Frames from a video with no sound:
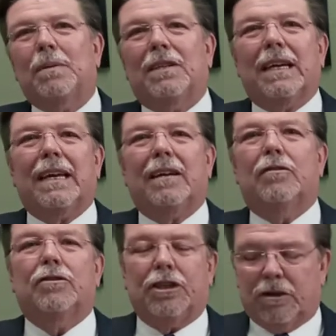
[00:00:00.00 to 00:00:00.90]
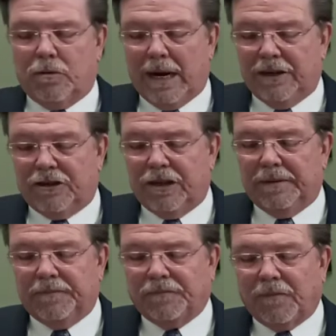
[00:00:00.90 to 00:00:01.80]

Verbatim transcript: particular generation